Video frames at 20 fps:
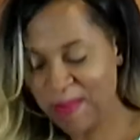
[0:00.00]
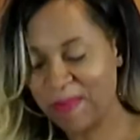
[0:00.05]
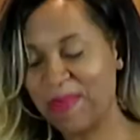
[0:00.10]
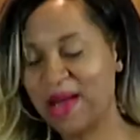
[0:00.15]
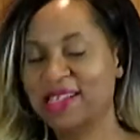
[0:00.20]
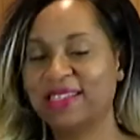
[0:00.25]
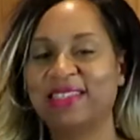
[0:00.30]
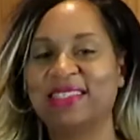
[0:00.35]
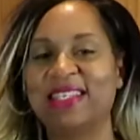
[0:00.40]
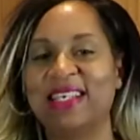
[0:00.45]

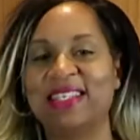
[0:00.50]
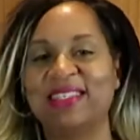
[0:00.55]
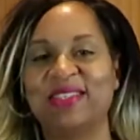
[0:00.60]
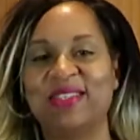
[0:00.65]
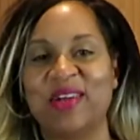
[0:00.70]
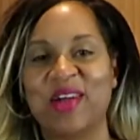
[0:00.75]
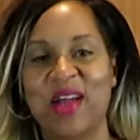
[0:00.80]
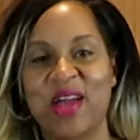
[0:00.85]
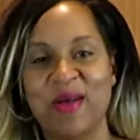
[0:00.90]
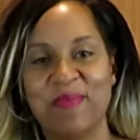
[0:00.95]
My
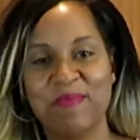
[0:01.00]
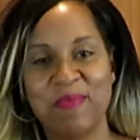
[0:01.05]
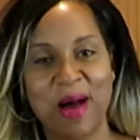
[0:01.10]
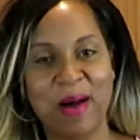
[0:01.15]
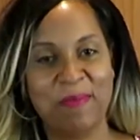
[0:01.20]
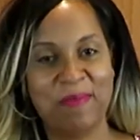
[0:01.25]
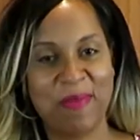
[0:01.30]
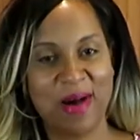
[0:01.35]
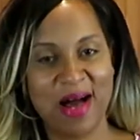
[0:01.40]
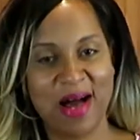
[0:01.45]
sister
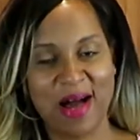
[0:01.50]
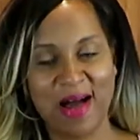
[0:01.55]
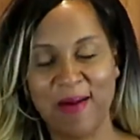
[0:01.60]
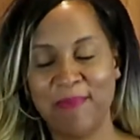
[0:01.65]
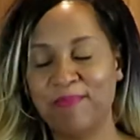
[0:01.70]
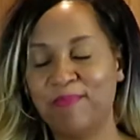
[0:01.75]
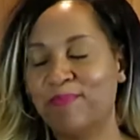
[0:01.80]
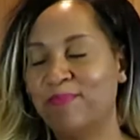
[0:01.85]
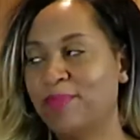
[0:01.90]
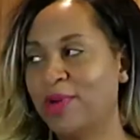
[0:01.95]
and my
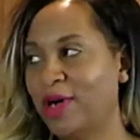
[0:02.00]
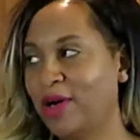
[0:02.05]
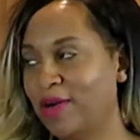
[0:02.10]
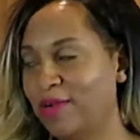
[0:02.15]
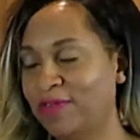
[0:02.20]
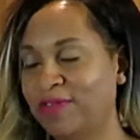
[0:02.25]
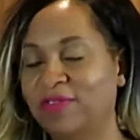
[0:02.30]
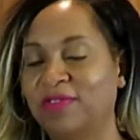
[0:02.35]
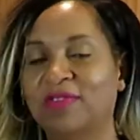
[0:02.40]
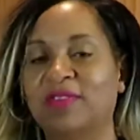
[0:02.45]
mom
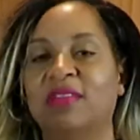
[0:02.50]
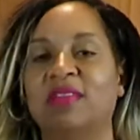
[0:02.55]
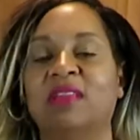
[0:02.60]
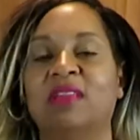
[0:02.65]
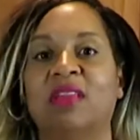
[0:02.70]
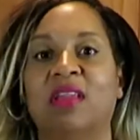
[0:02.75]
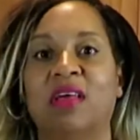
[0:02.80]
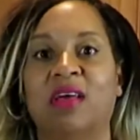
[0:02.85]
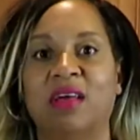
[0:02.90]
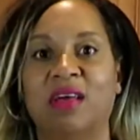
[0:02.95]
both
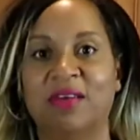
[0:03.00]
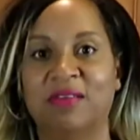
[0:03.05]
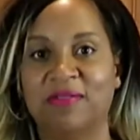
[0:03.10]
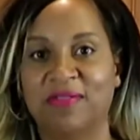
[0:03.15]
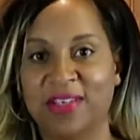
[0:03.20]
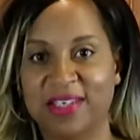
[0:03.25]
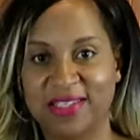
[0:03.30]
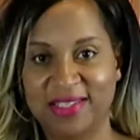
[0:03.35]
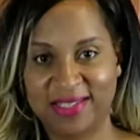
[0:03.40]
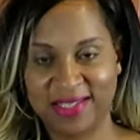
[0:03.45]

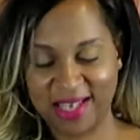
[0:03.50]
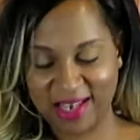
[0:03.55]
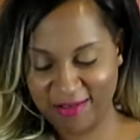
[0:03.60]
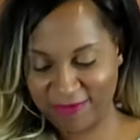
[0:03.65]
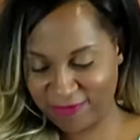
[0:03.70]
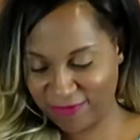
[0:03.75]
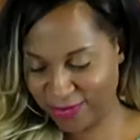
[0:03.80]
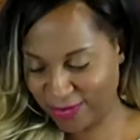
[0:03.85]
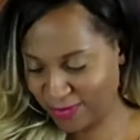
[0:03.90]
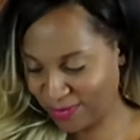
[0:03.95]
love
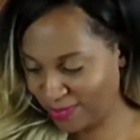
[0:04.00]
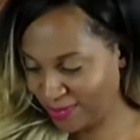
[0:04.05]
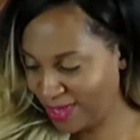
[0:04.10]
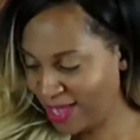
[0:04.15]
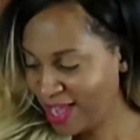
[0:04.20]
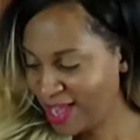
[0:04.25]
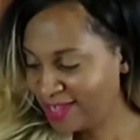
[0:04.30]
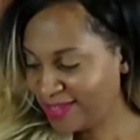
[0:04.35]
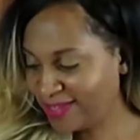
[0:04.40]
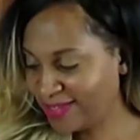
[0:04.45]

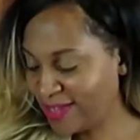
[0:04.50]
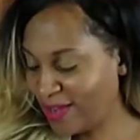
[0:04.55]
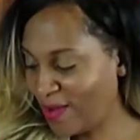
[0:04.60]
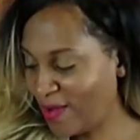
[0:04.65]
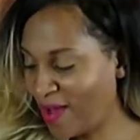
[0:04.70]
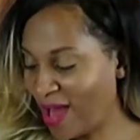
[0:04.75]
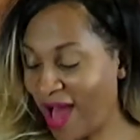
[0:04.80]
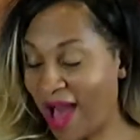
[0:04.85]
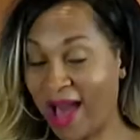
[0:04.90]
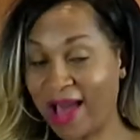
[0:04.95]
seafood,
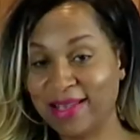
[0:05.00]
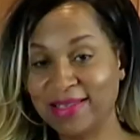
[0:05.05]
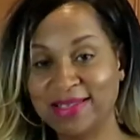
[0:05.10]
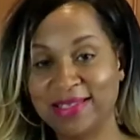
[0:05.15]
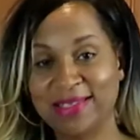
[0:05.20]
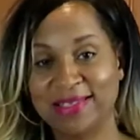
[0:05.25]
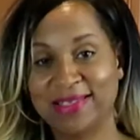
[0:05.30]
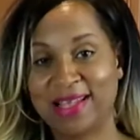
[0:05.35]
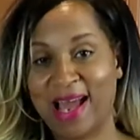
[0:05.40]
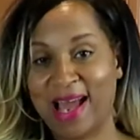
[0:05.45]
so
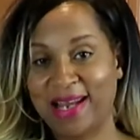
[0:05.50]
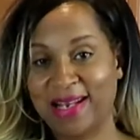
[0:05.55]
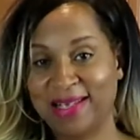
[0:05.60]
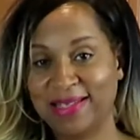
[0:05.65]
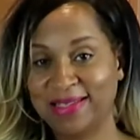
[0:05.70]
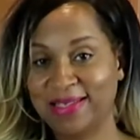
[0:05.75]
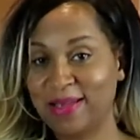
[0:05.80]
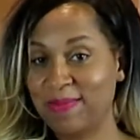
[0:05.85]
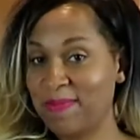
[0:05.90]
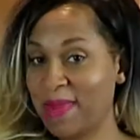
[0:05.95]
I
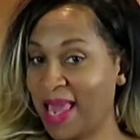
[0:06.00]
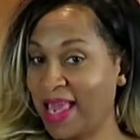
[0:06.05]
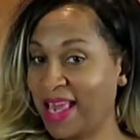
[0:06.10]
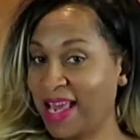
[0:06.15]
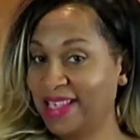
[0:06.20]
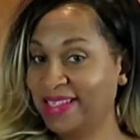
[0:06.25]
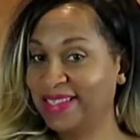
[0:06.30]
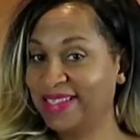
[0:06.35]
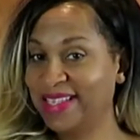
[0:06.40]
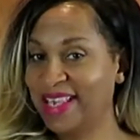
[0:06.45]
decided to
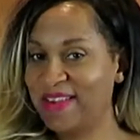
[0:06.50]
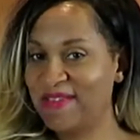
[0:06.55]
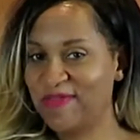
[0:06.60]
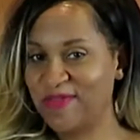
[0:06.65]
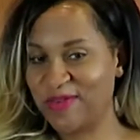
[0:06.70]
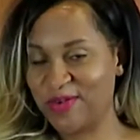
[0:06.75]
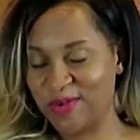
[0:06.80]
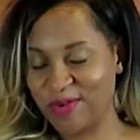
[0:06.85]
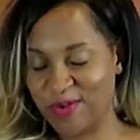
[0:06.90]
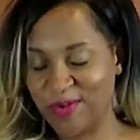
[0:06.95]
make a
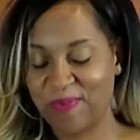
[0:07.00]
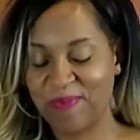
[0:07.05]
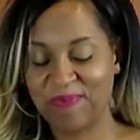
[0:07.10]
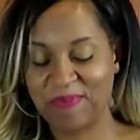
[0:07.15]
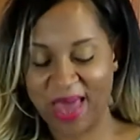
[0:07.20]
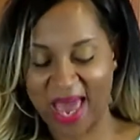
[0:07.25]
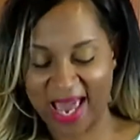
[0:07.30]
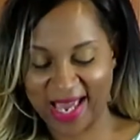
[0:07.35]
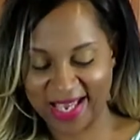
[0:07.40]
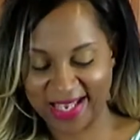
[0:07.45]

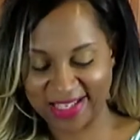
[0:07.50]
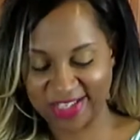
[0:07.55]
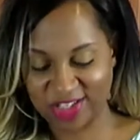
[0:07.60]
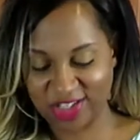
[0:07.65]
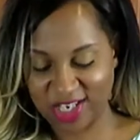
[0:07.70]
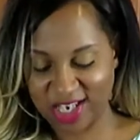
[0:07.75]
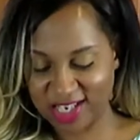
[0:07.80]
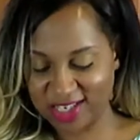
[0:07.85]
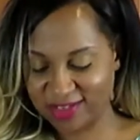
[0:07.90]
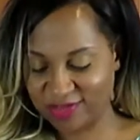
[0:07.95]
seafood mac
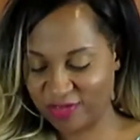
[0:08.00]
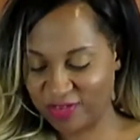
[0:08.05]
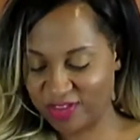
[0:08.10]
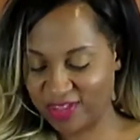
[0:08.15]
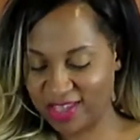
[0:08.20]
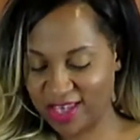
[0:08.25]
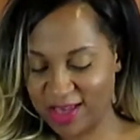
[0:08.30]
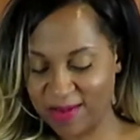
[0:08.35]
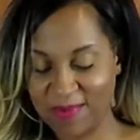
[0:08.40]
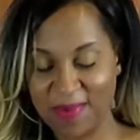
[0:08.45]
and cheese
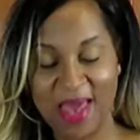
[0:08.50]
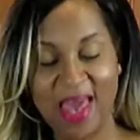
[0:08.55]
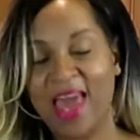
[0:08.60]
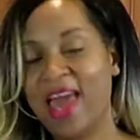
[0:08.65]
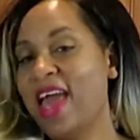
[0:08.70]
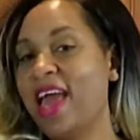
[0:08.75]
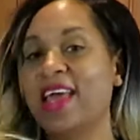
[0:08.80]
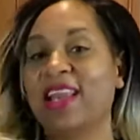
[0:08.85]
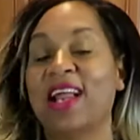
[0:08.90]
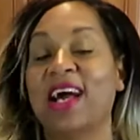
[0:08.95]
for them,
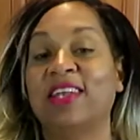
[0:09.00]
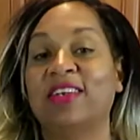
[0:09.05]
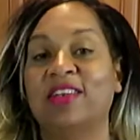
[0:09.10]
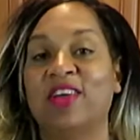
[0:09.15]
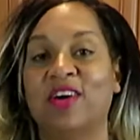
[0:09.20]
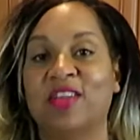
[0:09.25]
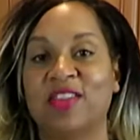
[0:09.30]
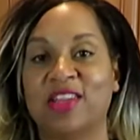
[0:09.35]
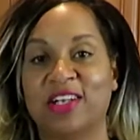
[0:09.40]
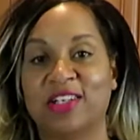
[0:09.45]
and
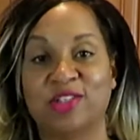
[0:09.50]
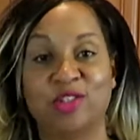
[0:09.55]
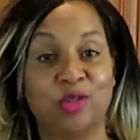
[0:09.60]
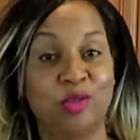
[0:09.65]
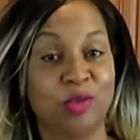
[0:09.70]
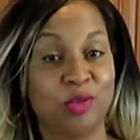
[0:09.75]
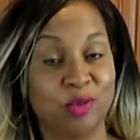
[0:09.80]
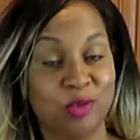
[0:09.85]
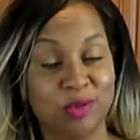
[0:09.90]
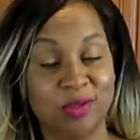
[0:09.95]
I know
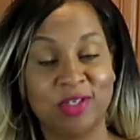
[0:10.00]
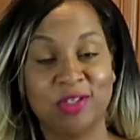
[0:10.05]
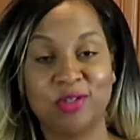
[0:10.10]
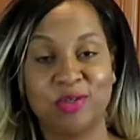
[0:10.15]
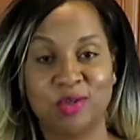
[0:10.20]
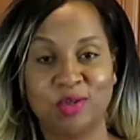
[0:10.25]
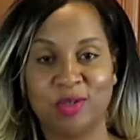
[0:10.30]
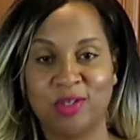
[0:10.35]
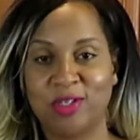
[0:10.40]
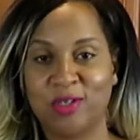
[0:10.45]
they're
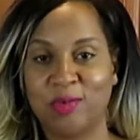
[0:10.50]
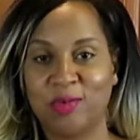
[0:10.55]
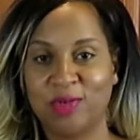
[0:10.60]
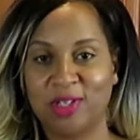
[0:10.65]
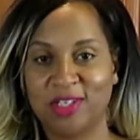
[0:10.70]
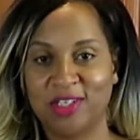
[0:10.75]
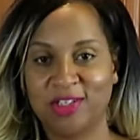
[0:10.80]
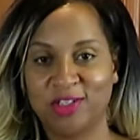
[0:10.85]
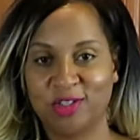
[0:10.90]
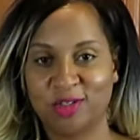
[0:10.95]
truly
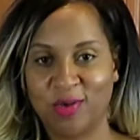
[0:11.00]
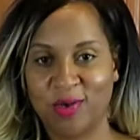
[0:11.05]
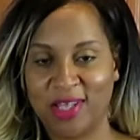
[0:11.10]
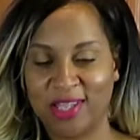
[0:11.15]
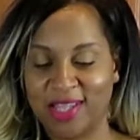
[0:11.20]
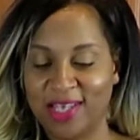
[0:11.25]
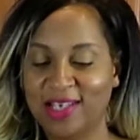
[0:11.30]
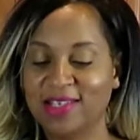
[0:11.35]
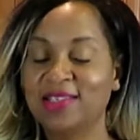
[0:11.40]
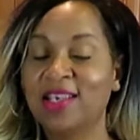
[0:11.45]
will
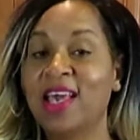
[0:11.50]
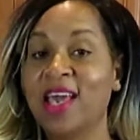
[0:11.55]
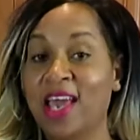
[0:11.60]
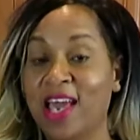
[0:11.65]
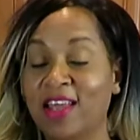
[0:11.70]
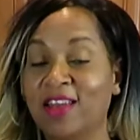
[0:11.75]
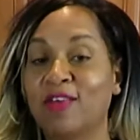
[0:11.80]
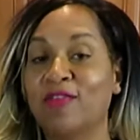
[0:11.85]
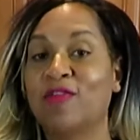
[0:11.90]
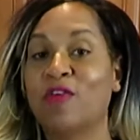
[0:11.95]
enjoy this.
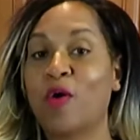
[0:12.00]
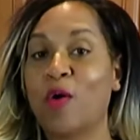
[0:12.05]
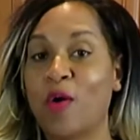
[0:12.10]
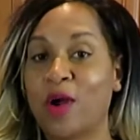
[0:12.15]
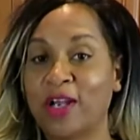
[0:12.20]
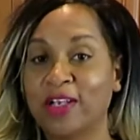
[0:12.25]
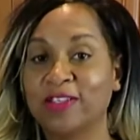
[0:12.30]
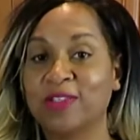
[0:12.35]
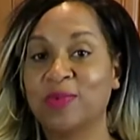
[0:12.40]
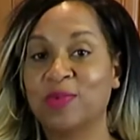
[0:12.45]
And of
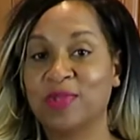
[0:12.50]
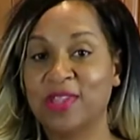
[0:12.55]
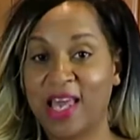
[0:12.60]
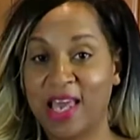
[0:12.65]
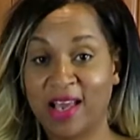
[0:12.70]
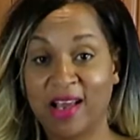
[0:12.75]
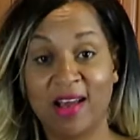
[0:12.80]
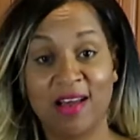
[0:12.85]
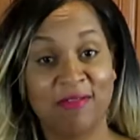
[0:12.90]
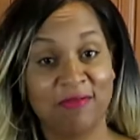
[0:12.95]
course,
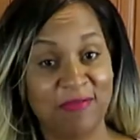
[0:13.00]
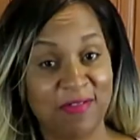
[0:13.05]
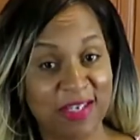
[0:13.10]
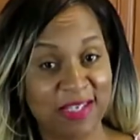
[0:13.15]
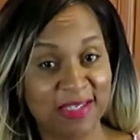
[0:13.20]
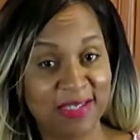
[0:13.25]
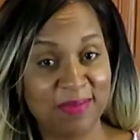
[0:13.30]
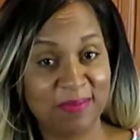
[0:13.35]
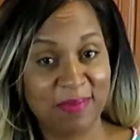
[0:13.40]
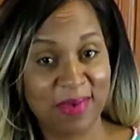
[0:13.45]
when they
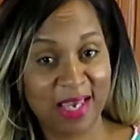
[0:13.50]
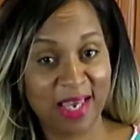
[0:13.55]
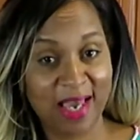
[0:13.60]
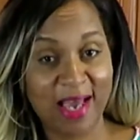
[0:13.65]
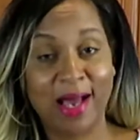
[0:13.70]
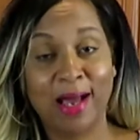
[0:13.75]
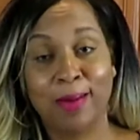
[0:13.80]
come visit me,